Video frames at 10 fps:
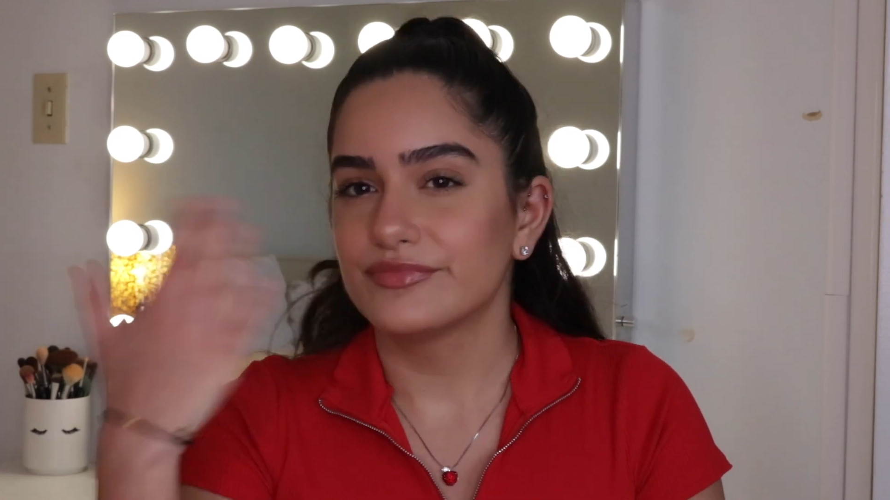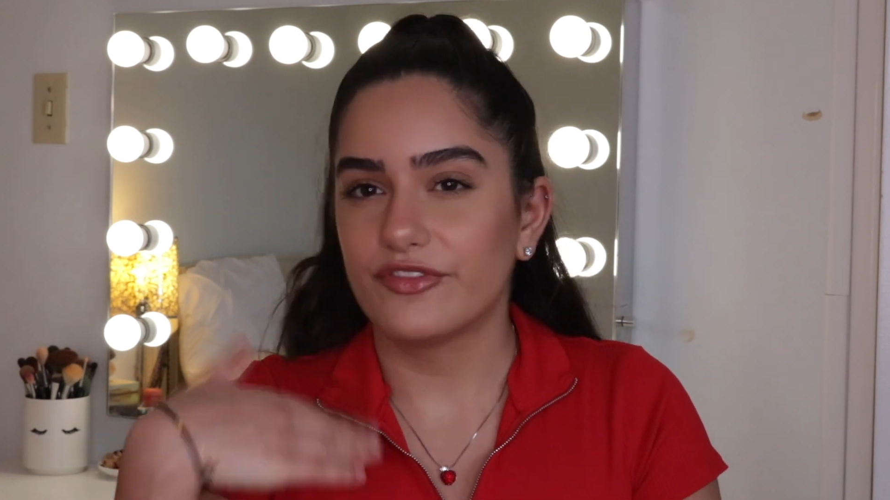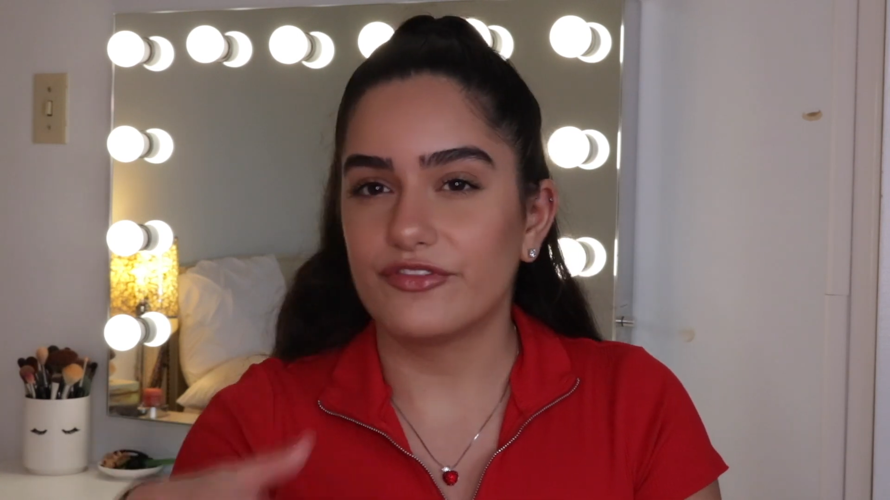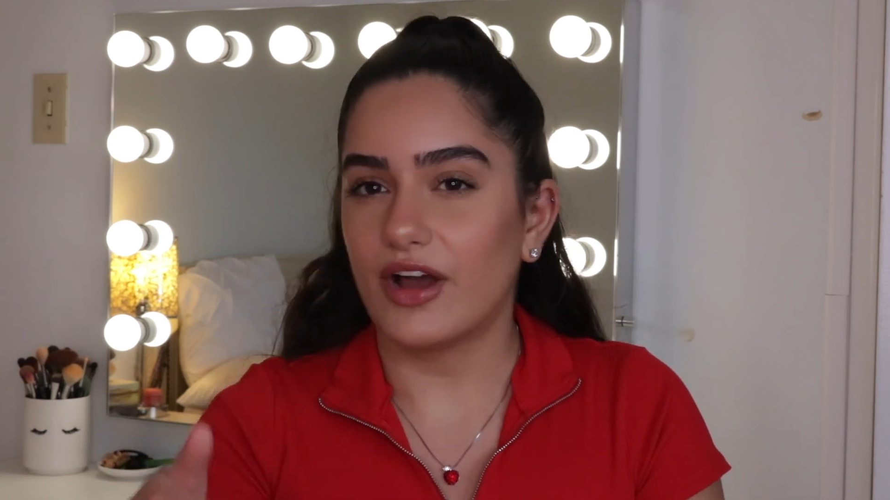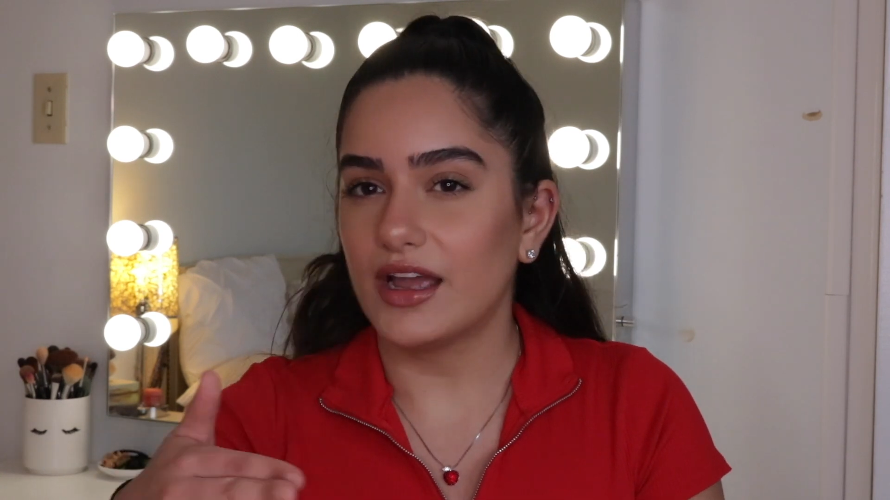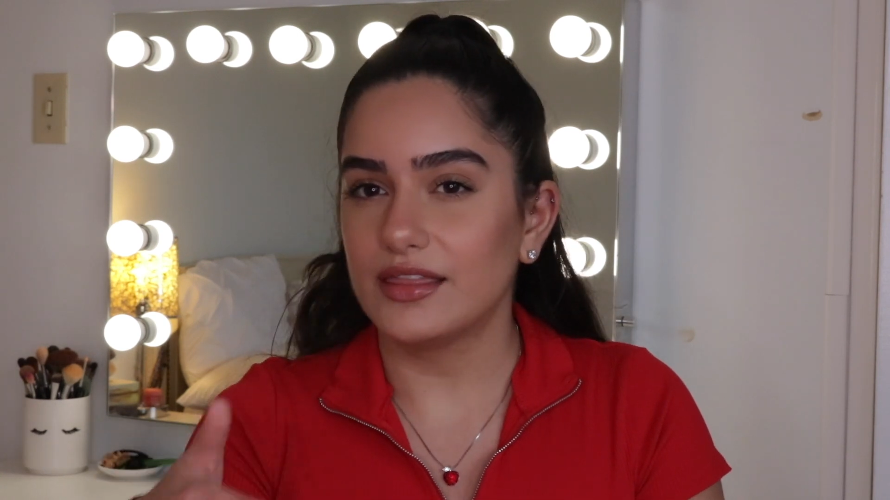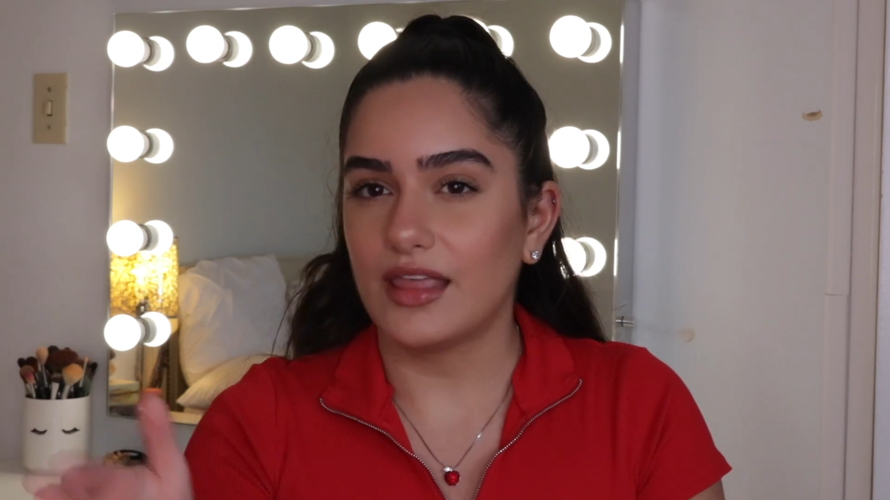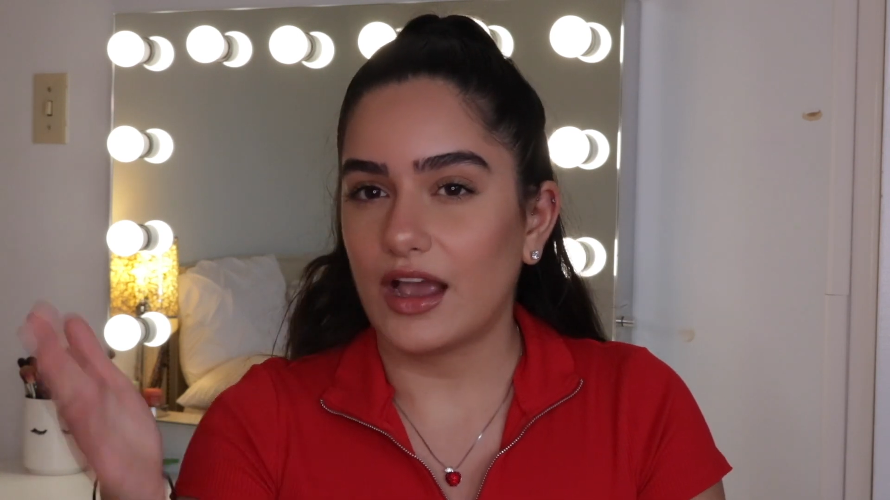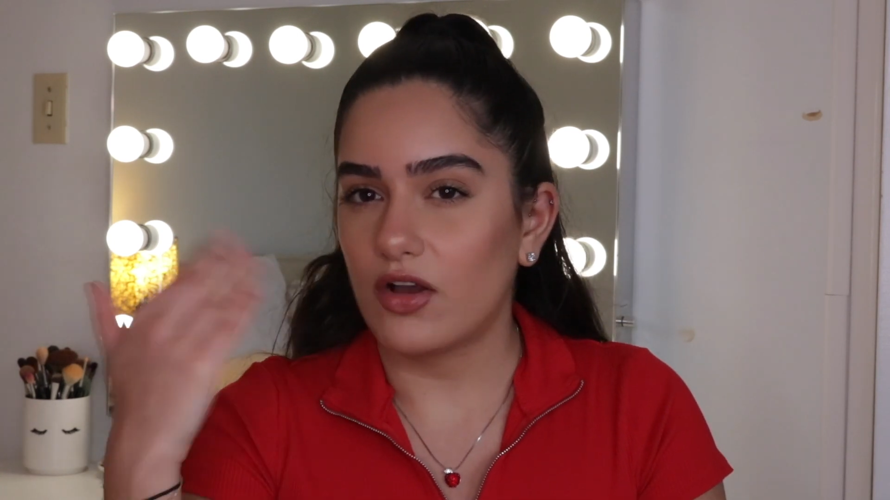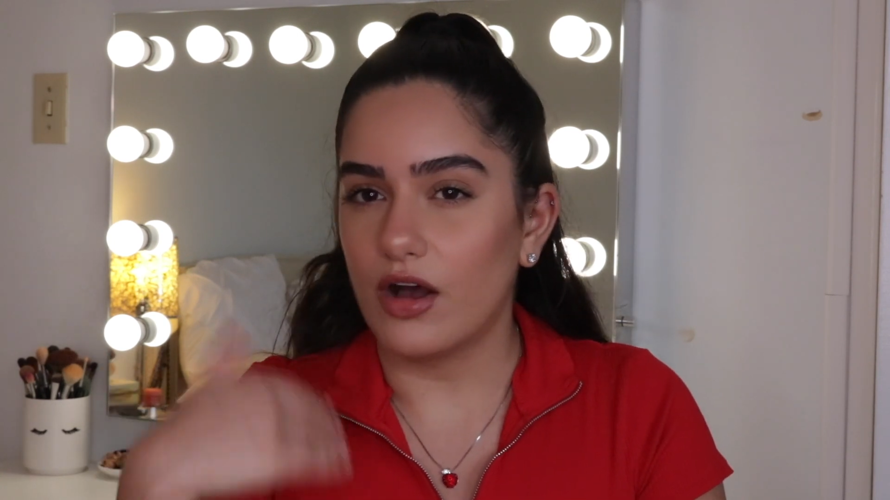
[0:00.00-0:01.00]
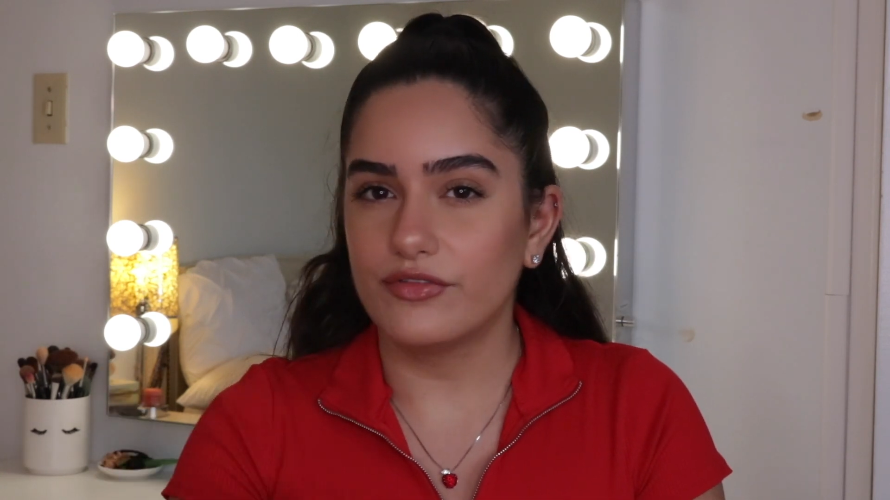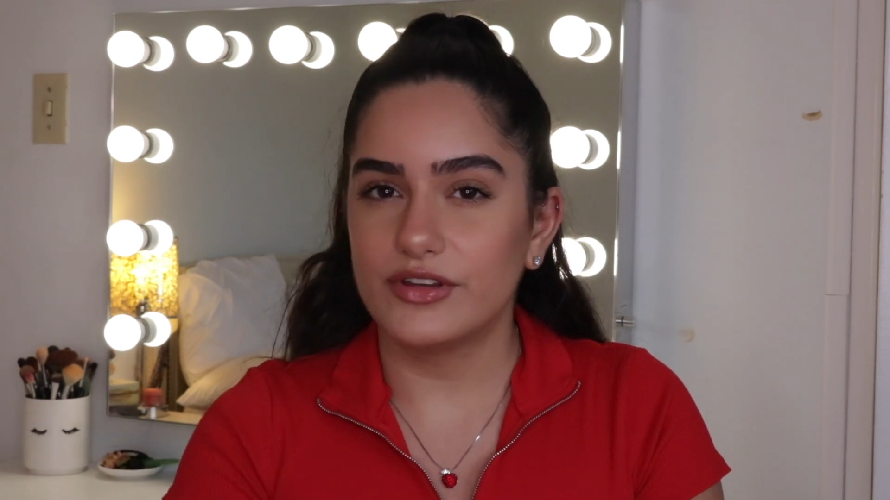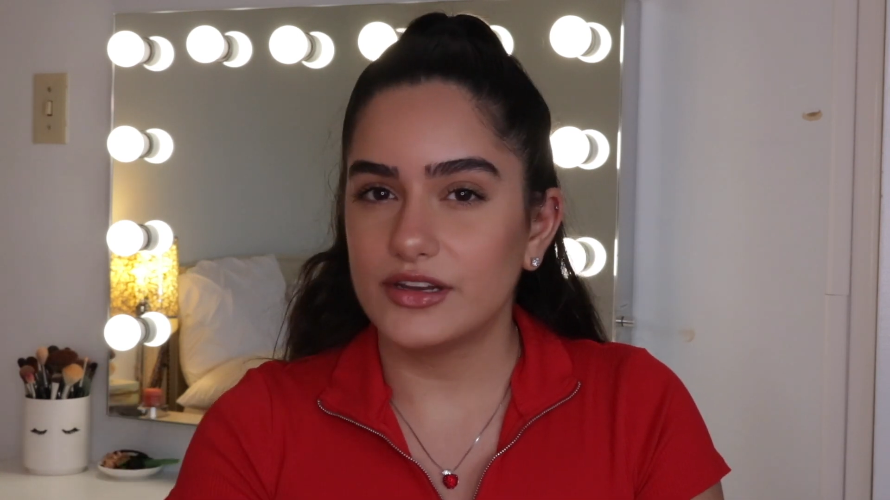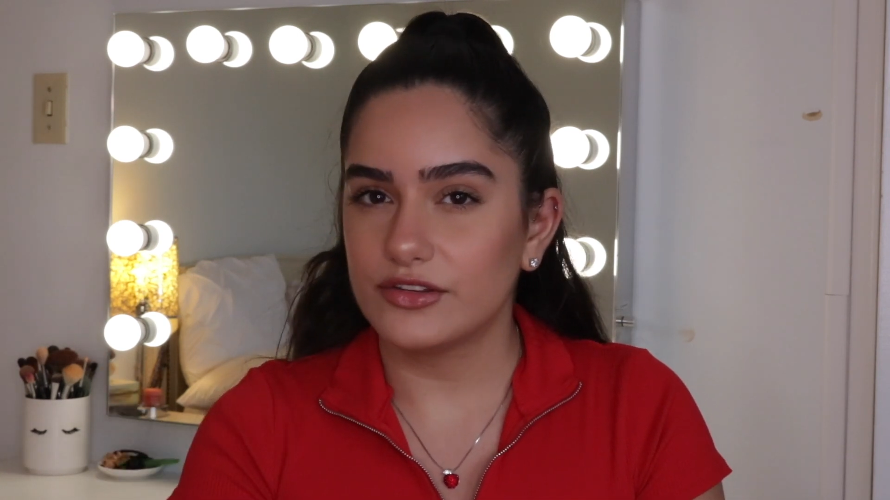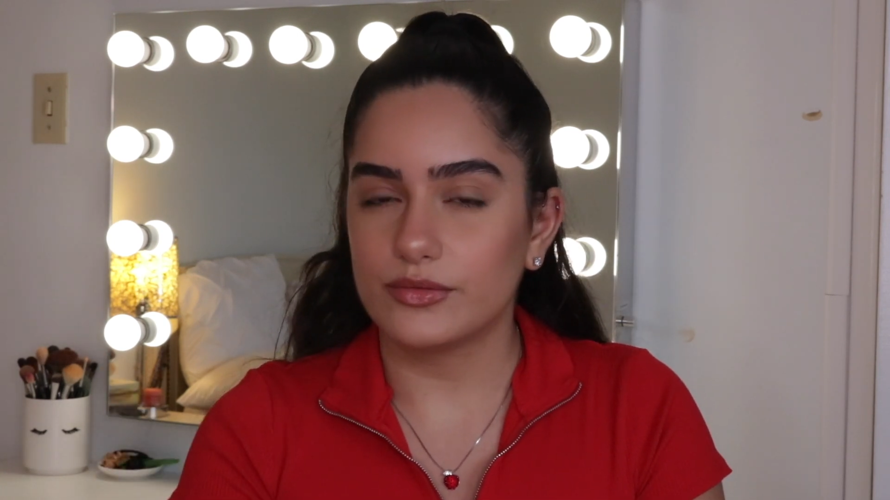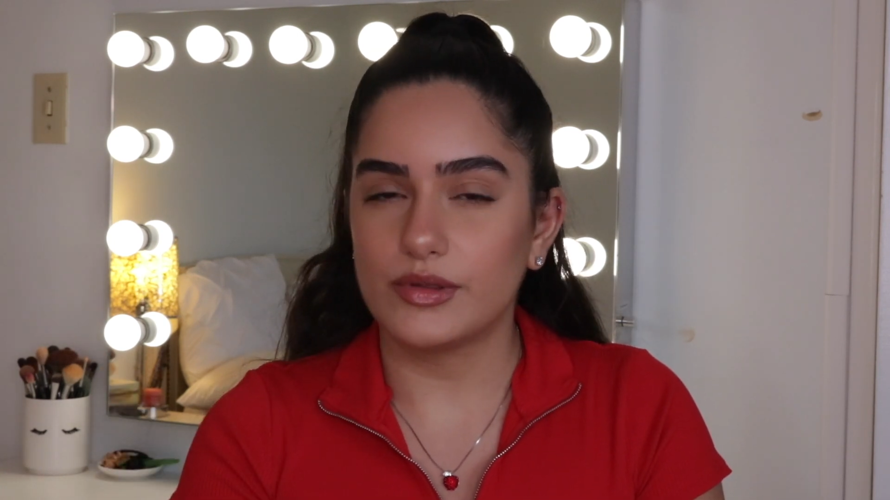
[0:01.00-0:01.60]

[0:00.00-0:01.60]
find that confidence